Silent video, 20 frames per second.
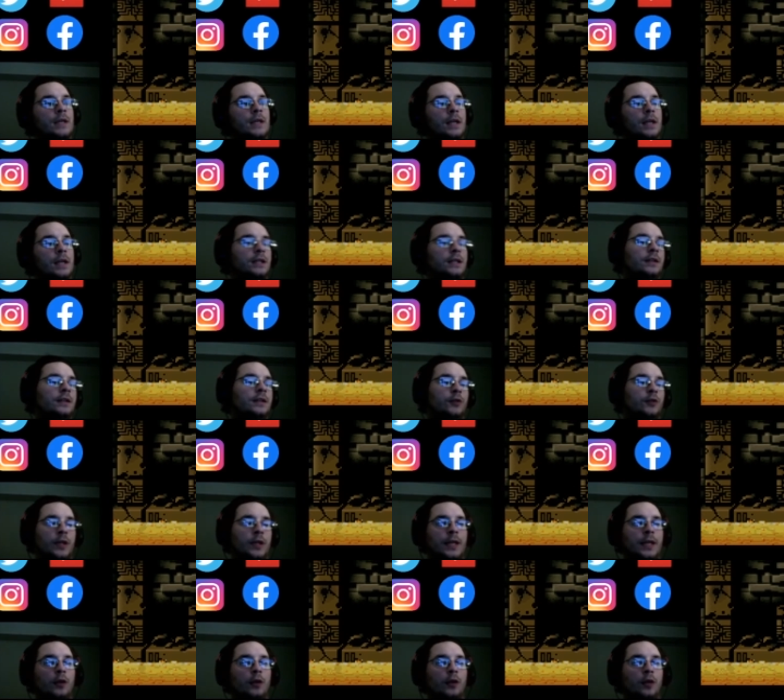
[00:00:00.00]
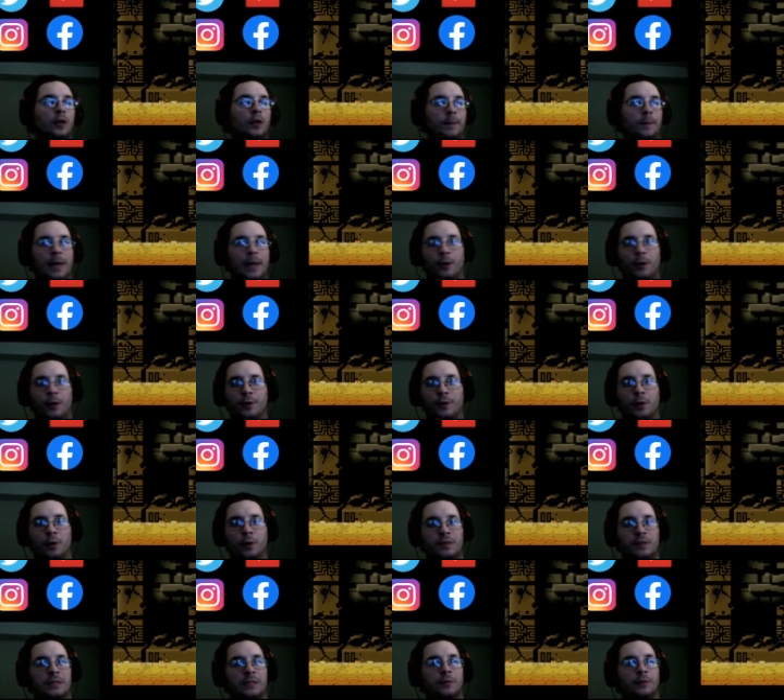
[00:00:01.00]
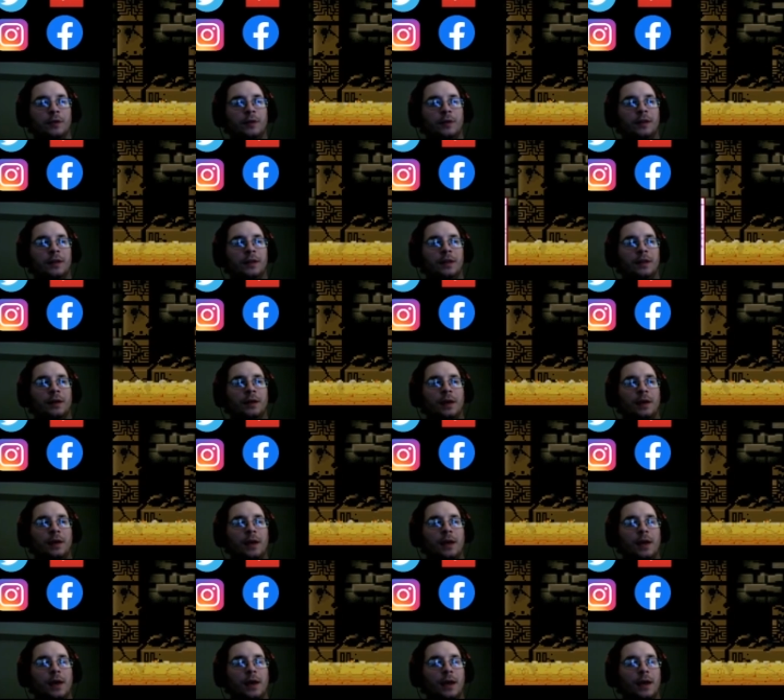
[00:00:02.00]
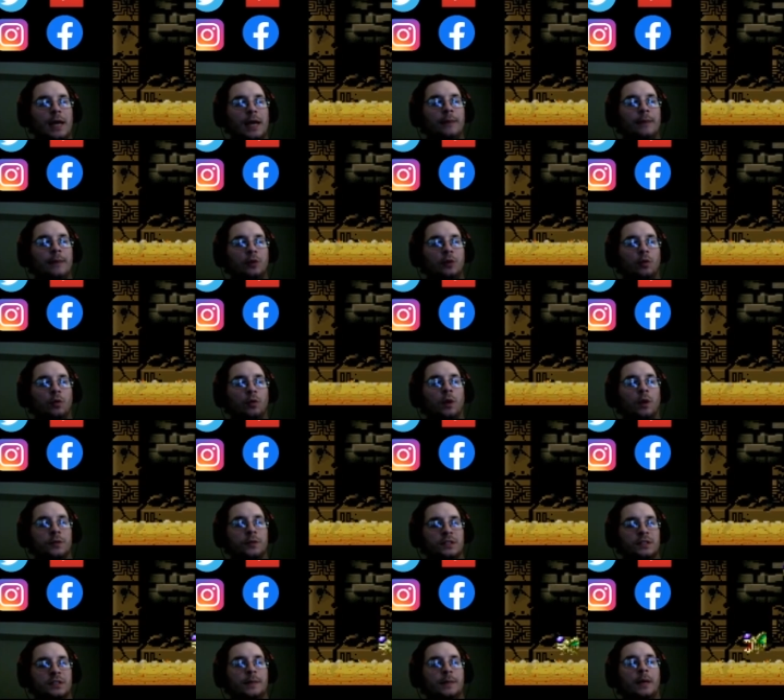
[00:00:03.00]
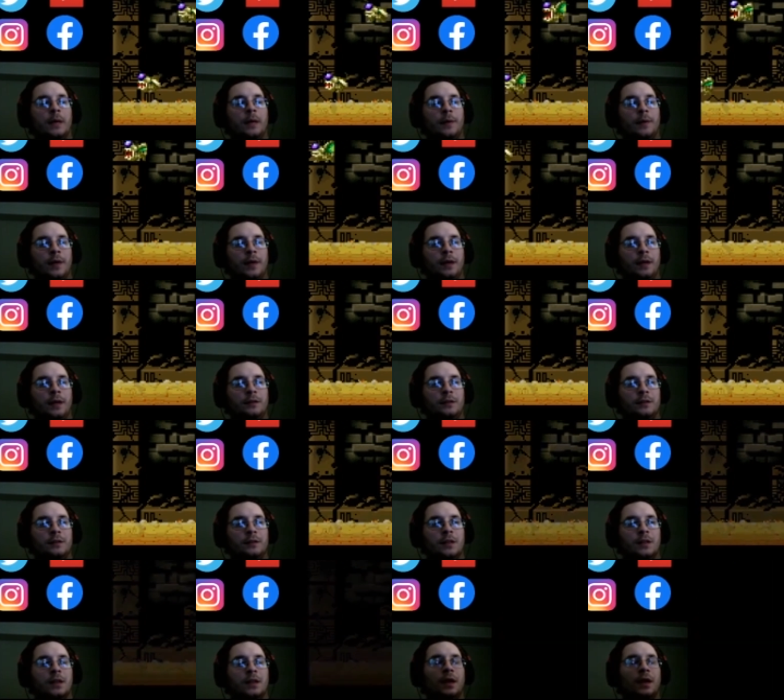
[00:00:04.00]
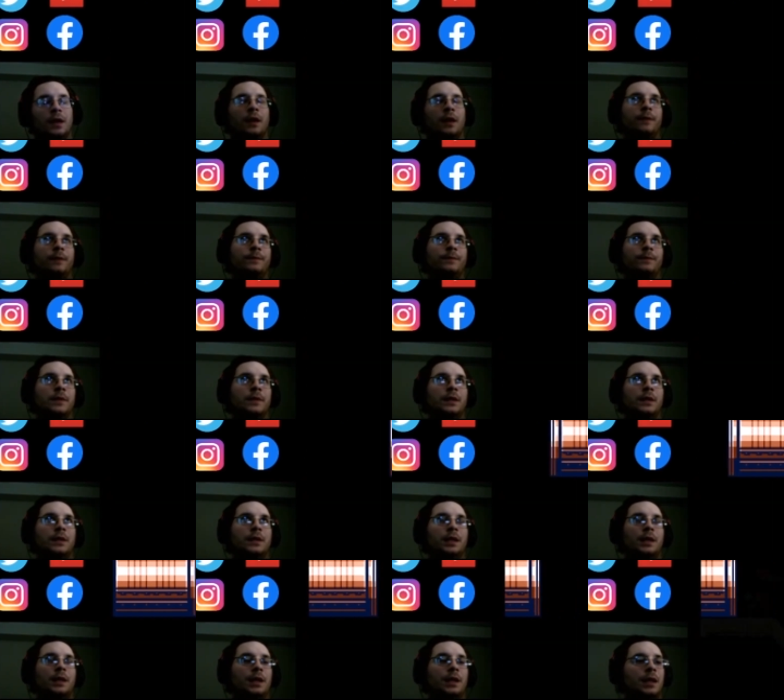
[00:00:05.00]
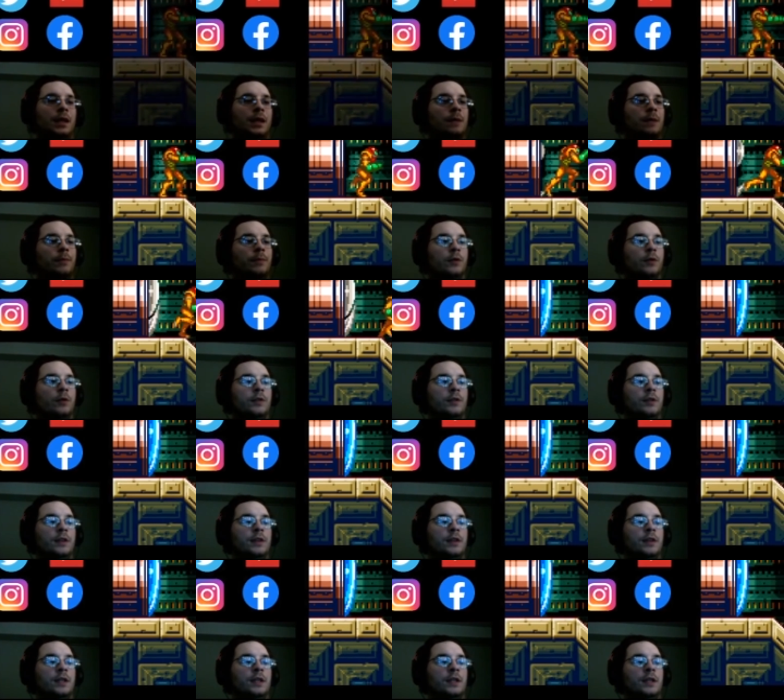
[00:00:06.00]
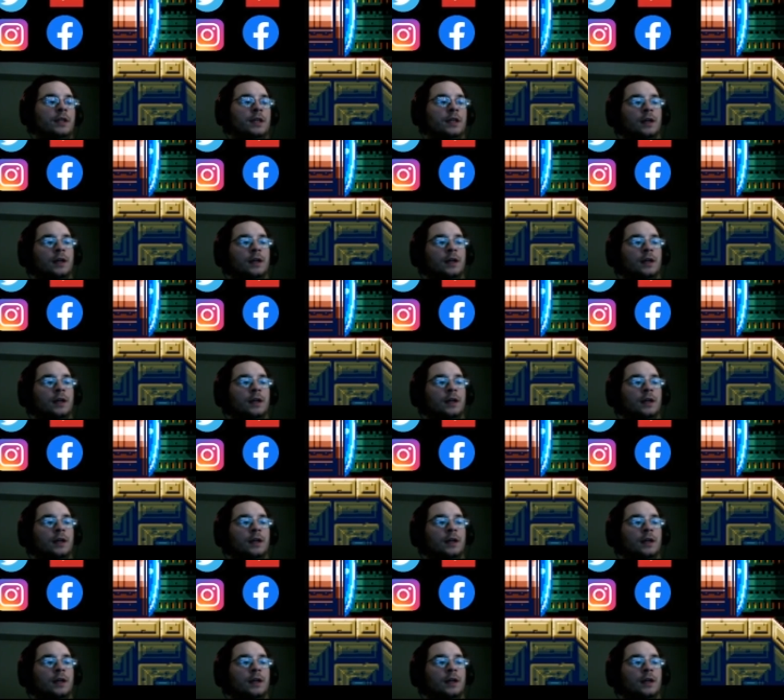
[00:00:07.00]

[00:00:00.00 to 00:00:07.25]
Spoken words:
That's good. That little like power node was similar. I think AM2R was inspired by that, because in the in both the